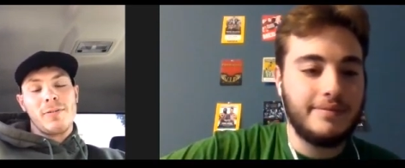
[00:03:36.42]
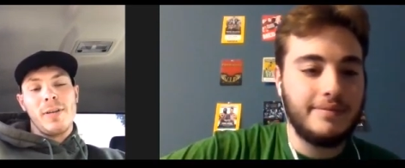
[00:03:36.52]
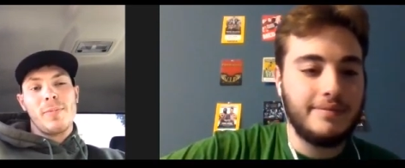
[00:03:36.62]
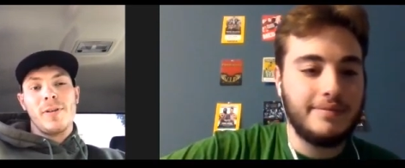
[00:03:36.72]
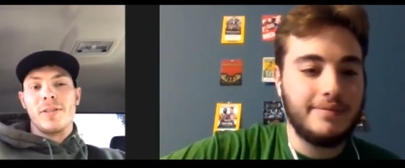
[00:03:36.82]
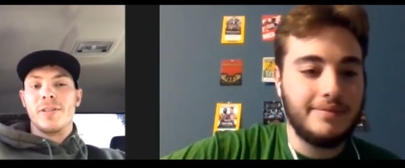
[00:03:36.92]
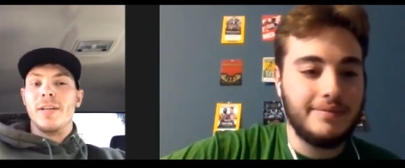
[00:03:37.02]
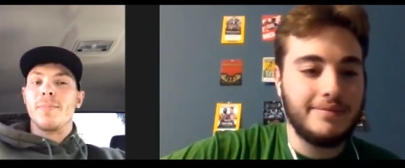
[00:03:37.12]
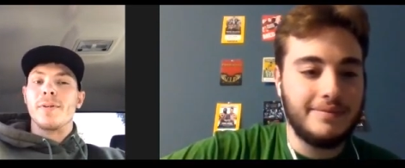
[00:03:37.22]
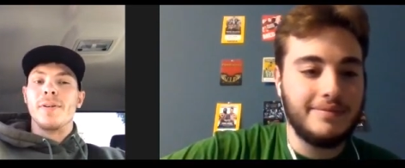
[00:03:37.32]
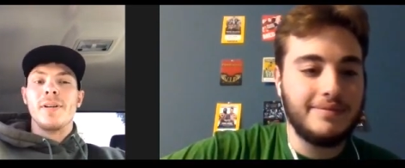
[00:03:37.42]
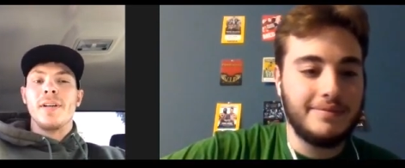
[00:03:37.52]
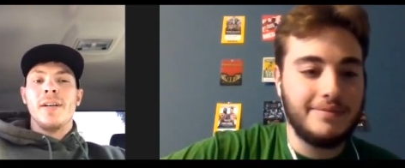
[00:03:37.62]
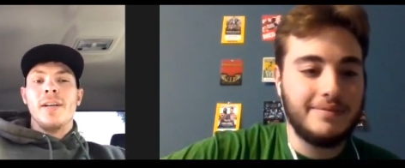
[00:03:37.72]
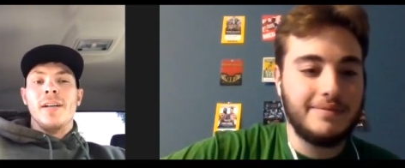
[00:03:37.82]
Speaker 1: or a trip or,
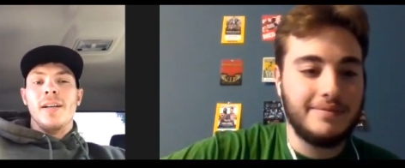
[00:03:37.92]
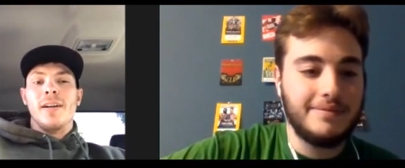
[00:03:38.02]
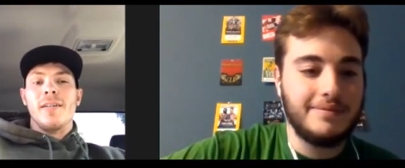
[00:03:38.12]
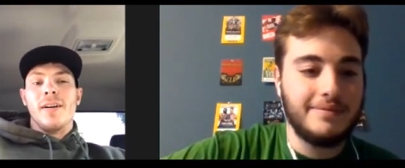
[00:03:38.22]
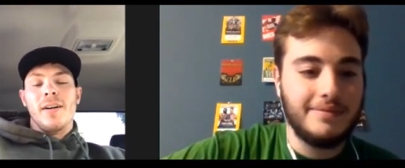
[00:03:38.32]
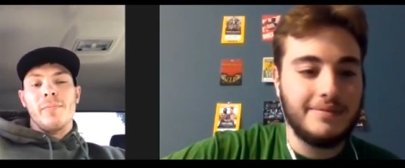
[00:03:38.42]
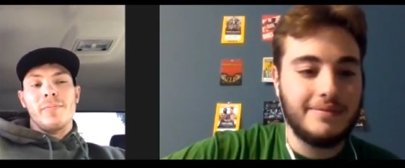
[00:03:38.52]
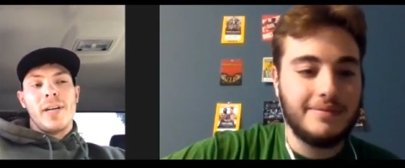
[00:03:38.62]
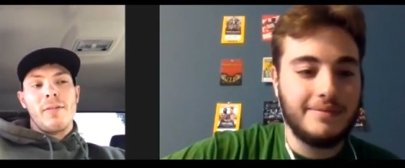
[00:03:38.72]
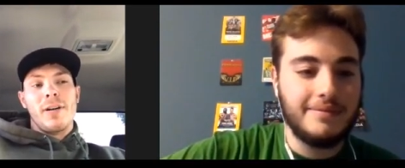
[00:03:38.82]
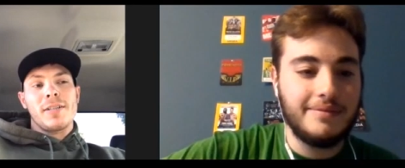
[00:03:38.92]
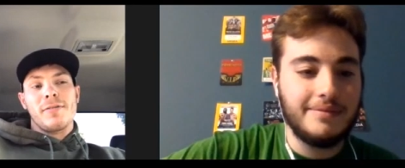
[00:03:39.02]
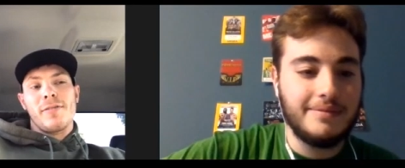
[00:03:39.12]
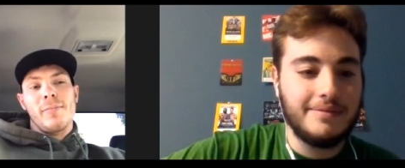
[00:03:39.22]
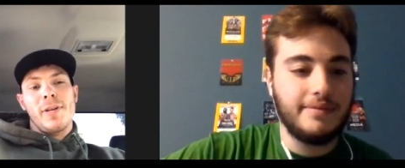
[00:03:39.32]
you know, um, I wrestled for
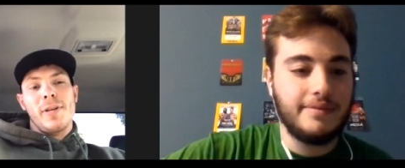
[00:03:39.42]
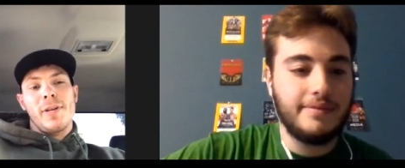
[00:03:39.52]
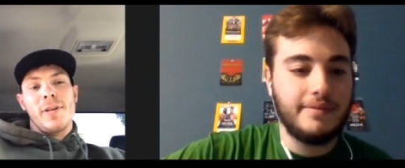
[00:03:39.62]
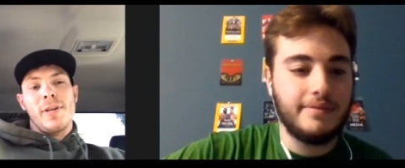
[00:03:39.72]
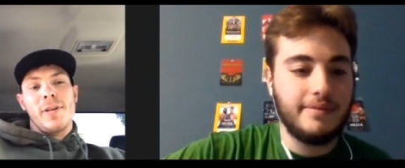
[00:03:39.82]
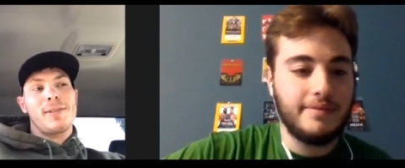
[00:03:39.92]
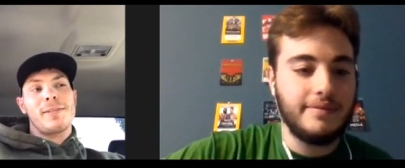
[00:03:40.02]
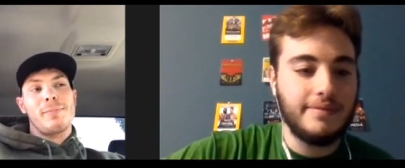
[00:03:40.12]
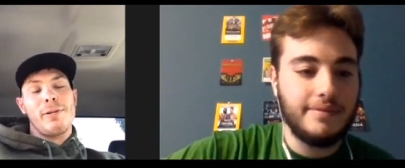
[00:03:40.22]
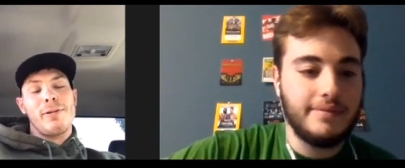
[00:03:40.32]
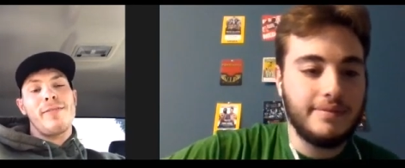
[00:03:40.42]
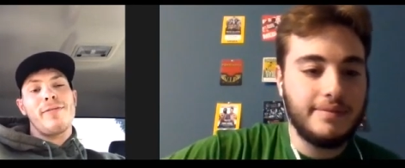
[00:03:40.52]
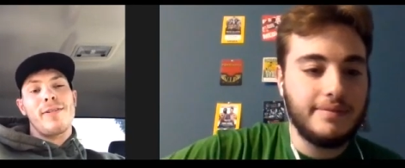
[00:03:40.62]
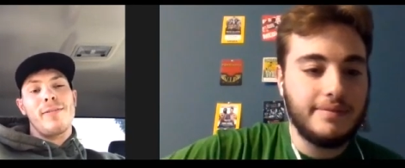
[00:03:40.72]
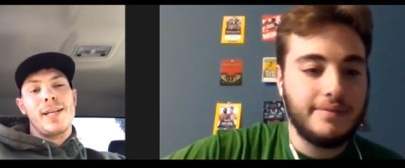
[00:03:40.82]
many years, look, be ready
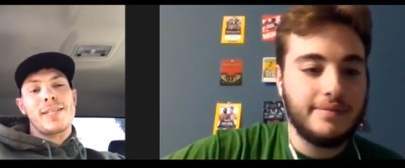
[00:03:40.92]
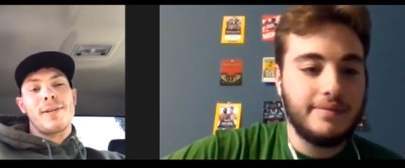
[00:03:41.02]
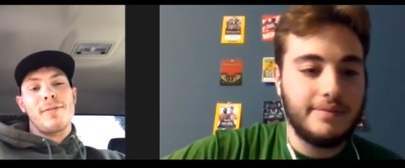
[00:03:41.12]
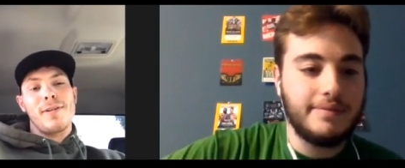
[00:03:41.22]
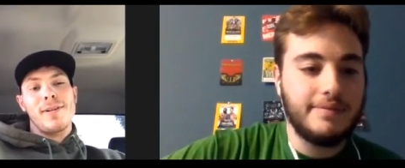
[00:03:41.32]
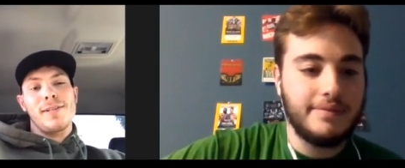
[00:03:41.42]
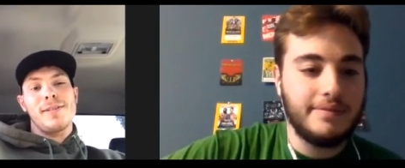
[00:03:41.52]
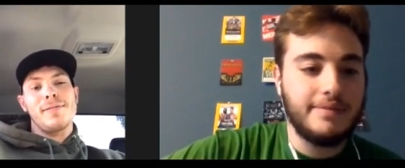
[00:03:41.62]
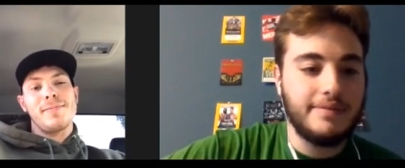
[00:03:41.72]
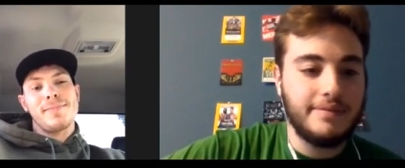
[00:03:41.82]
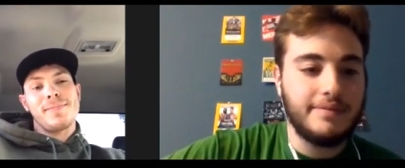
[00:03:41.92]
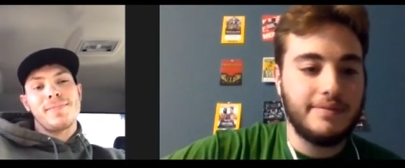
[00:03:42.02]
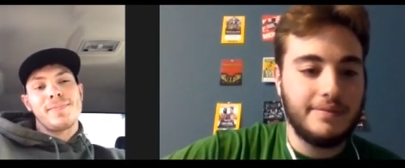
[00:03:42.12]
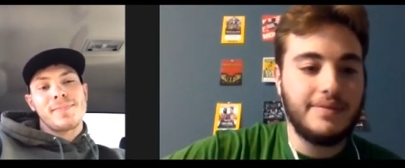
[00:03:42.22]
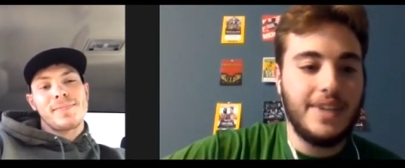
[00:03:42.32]
for him. That's what I want to do.
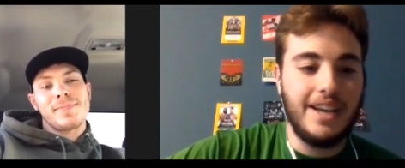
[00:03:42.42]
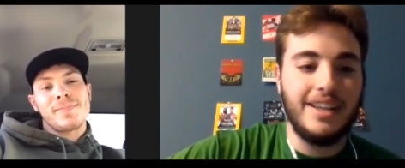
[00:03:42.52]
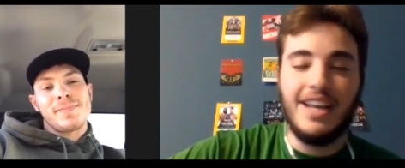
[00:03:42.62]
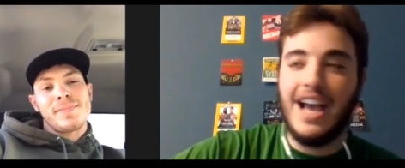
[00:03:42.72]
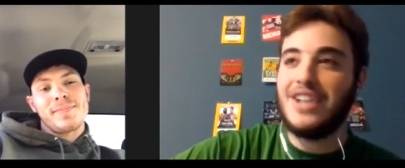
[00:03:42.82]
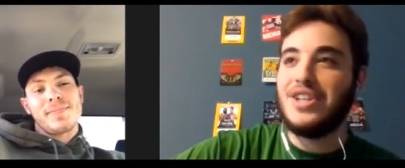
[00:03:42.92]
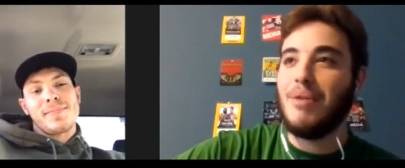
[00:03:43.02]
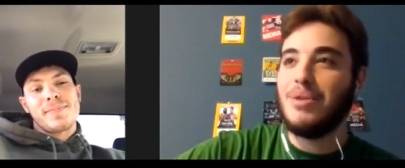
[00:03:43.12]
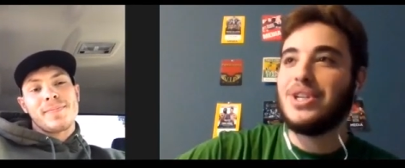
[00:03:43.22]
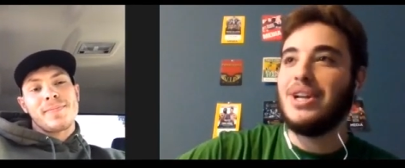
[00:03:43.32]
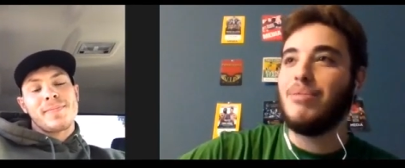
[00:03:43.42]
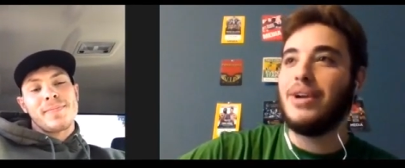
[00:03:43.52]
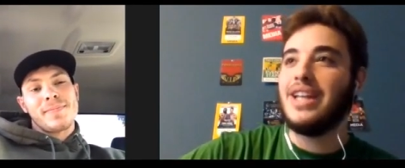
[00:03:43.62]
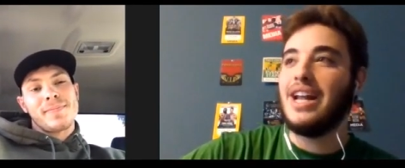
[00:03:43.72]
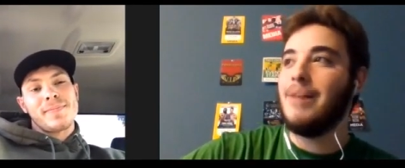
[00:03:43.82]
Speaker 2: Yeah, actually, I was going to
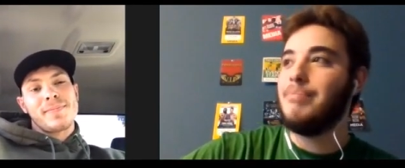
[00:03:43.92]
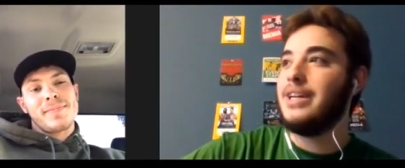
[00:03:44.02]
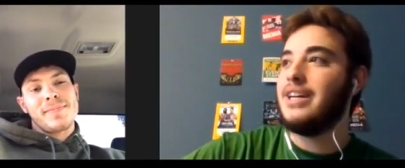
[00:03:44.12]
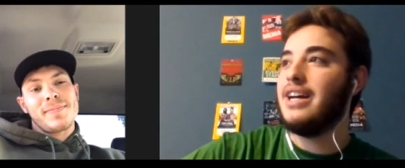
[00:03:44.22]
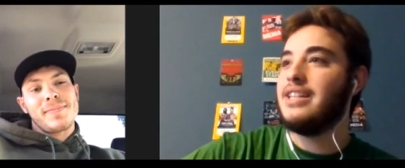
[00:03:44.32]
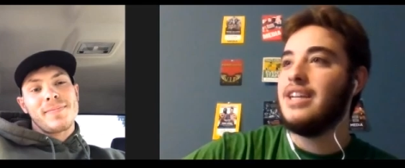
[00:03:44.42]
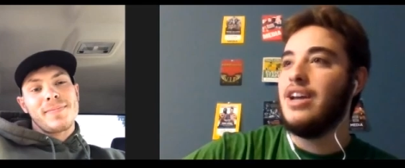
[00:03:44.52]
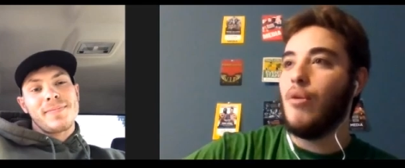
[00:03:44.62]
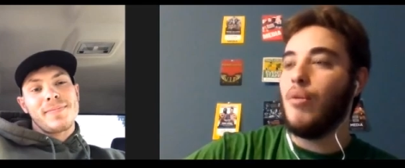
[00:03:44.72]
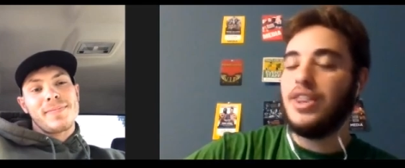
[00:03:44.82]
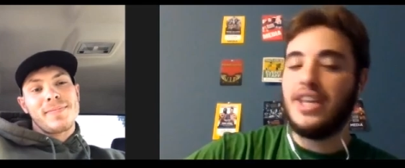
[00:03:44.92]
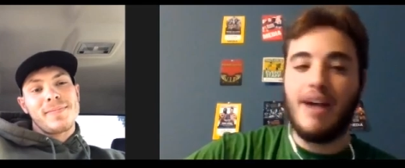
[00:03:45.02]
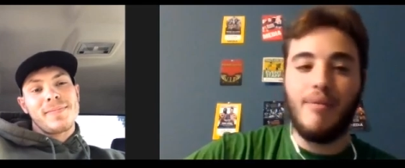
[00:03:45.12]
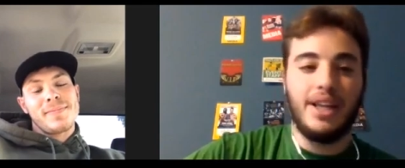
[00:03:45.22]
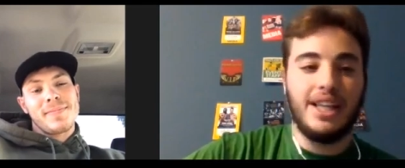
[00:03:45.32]
bring that up because one thing I
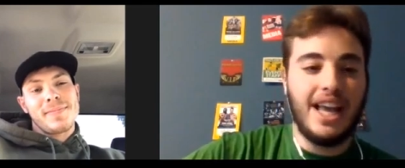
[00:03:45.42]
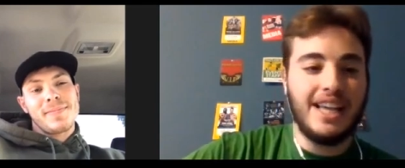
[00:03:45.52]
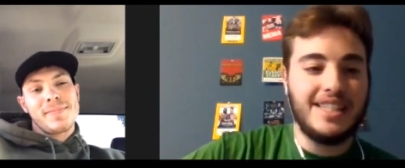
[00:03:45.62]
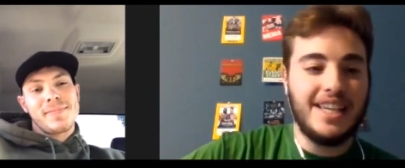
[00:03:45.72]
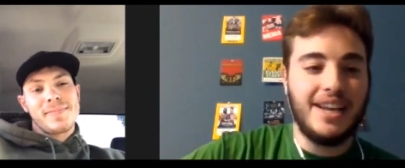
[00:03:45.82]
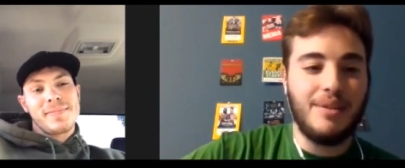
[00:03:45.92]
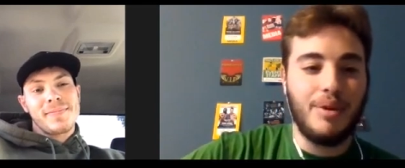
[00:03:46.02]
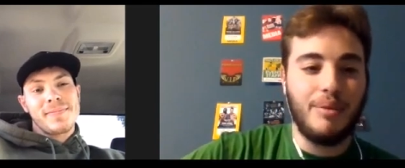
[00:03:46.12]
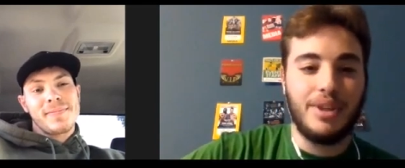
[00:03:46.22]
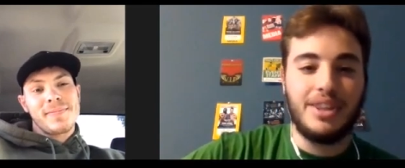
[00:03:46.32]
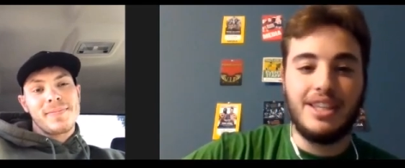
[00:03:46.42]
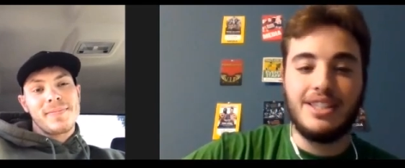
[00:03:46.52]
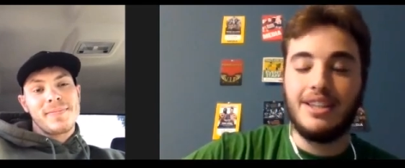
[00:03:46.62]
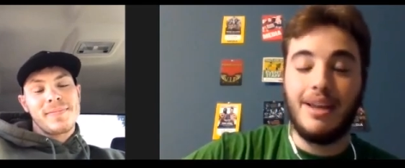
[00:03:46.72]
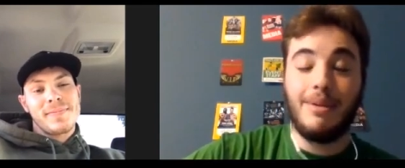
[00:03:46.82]
really like seeing with, with
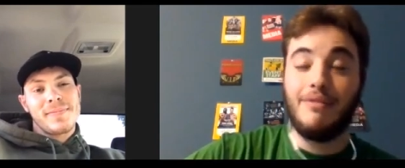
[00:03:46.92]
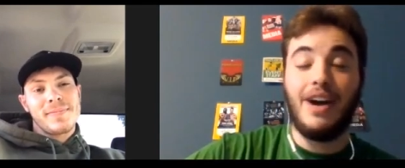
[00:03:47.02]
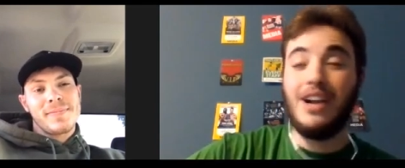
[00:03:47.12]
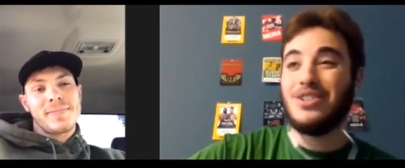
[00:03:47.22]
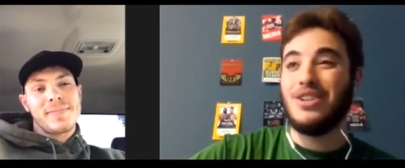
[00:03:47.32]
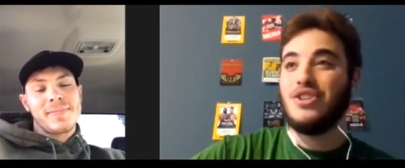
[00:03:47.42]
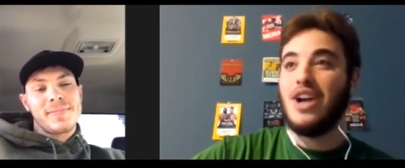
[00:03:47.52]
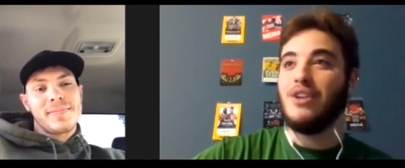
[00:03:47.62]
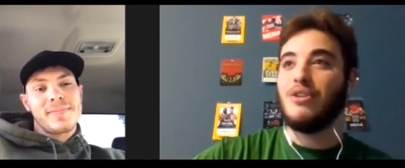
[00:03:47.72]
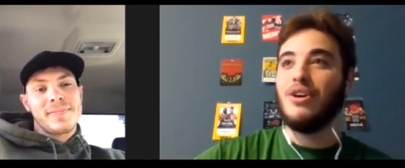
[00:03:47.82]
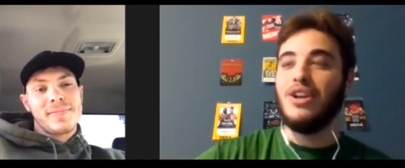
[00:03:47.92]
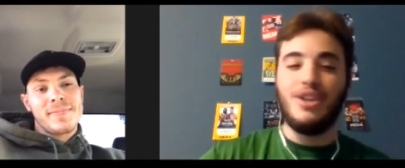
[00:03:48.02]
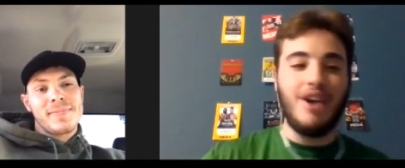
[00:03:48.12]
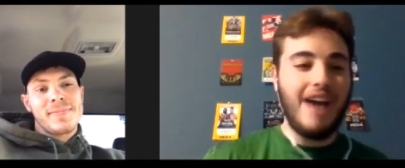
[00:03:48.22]
these, I mean, fighters in general, you